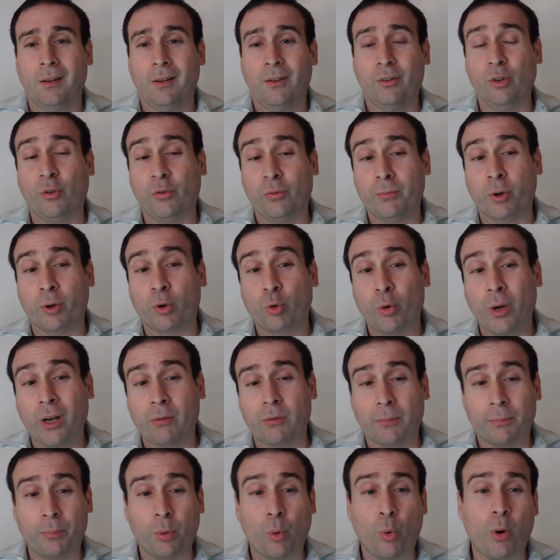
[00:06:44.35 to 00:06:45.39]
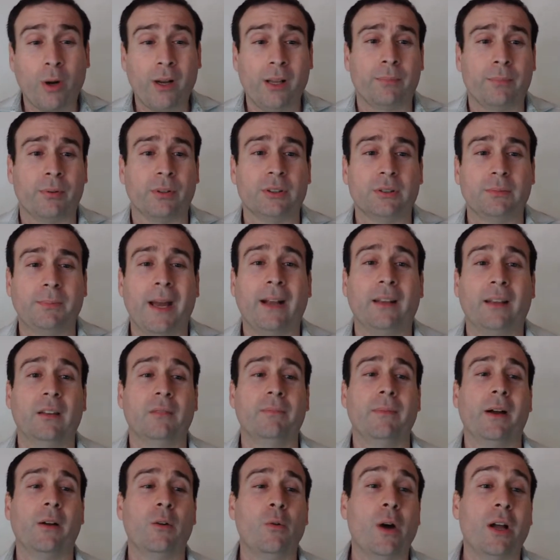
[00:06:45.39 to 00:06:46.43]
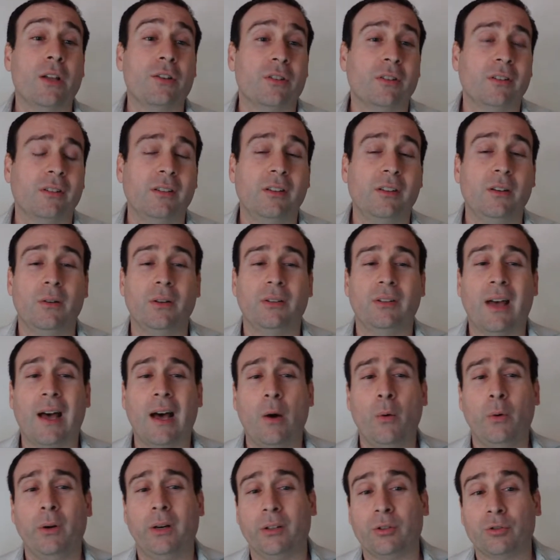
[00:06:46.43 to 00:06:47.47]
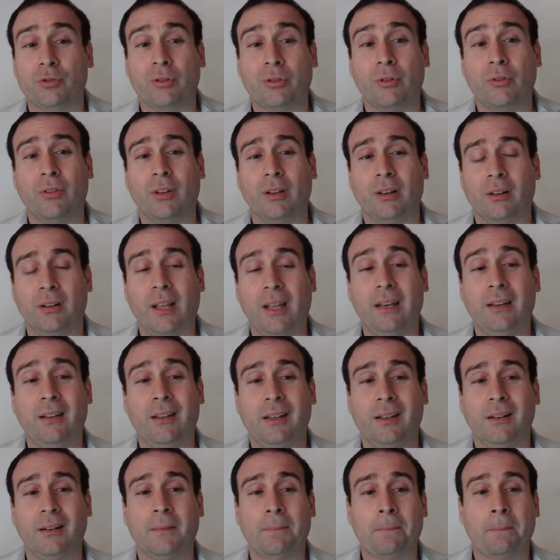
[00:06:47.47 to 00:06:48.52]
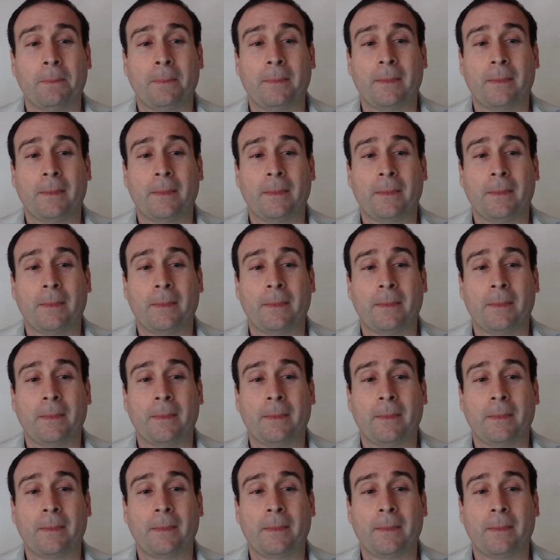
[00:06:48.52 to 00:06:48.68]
So from a credit reporting perspective, my question to you is, how would a truth in lending